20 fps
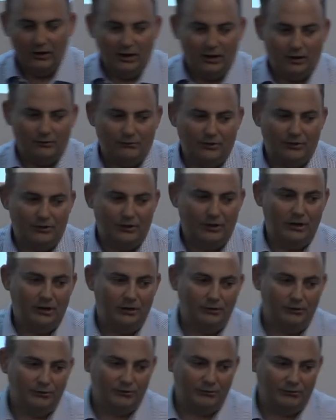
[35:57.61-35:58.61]
And when they're
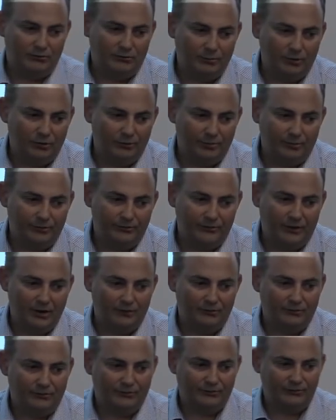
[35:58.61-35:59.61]
hitting your service multiple
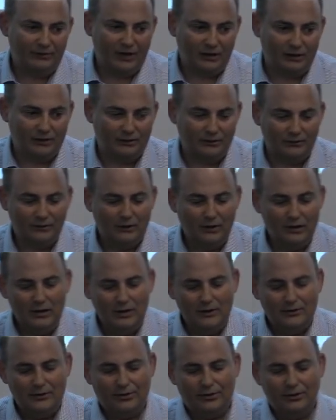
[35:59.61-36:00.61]
times per second,
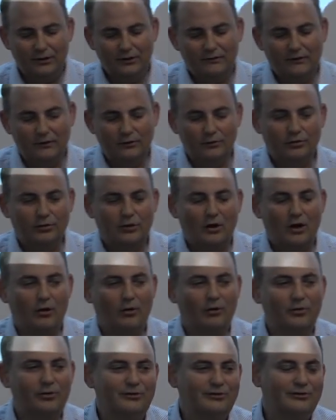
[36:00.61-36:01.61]
the things that you thought,
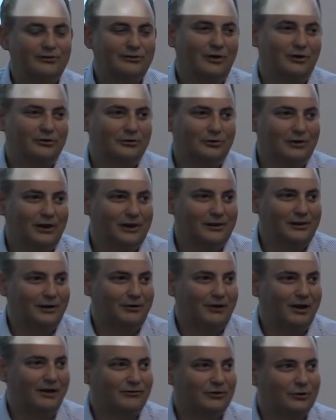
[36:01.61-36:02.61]
oh, this is not too likely, I
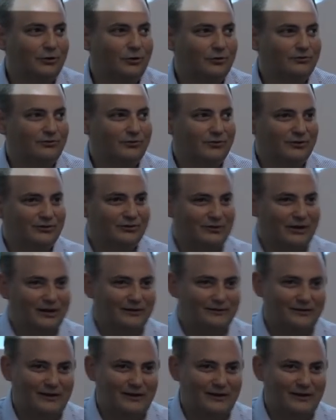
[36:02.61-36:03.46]
don't have to code for this case,